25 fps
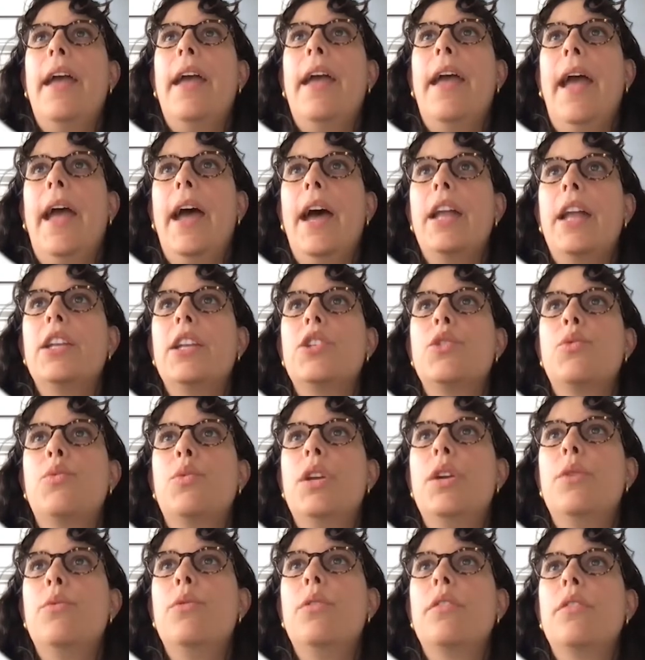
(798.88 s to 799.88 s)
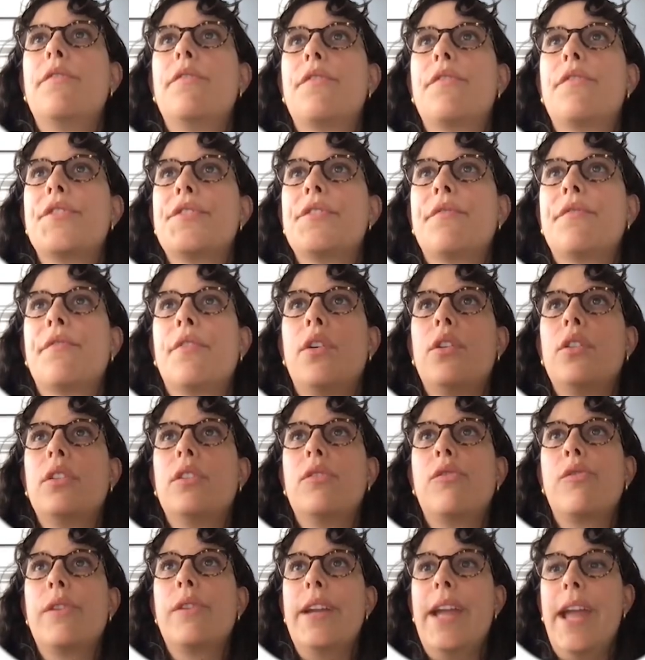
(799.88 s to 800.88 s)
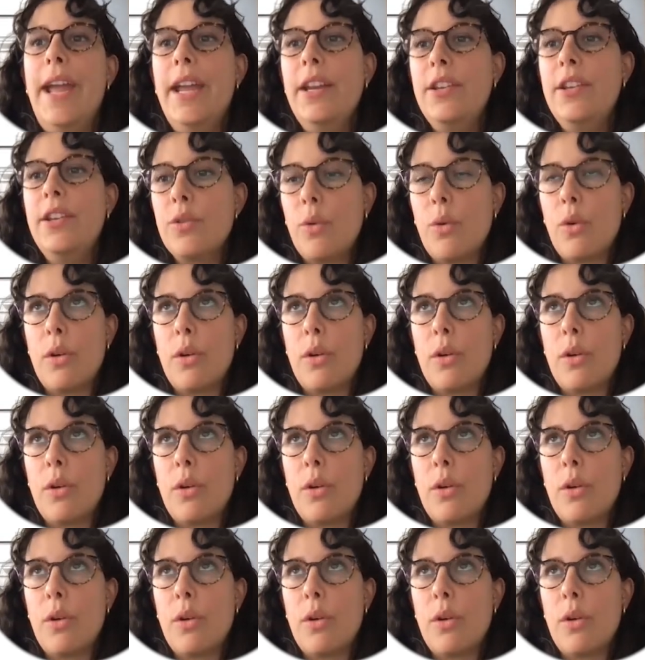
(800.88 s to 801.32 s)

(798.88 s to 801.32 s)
And we will, first of all, create